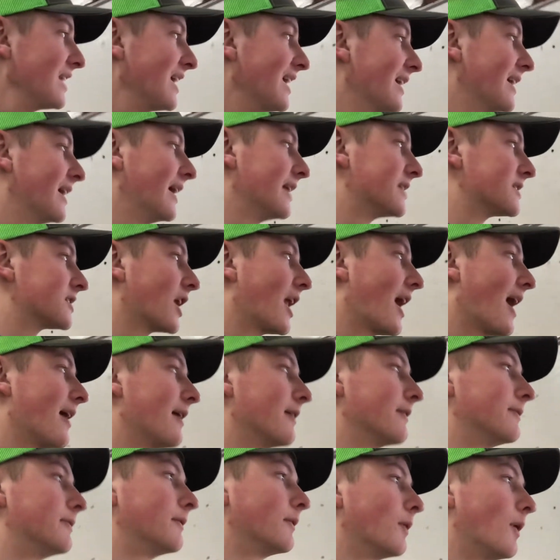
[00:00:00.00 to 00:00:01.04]
it's gonna
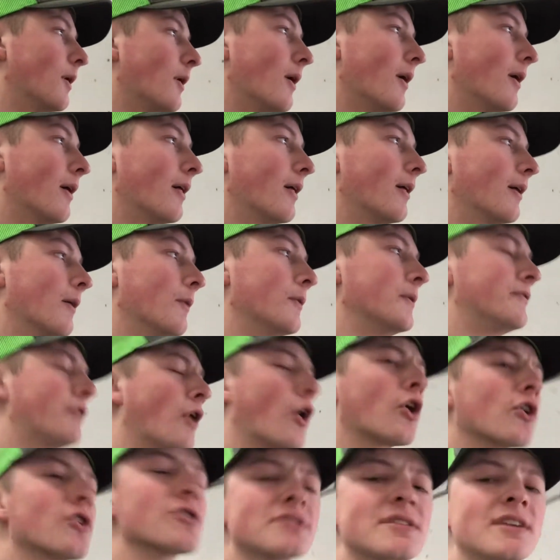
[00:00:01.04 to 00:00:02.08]
have, we've
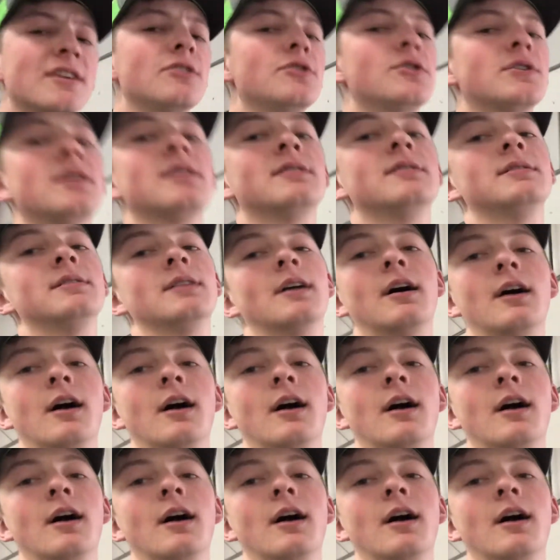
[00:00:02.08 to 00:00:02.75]
heard that you can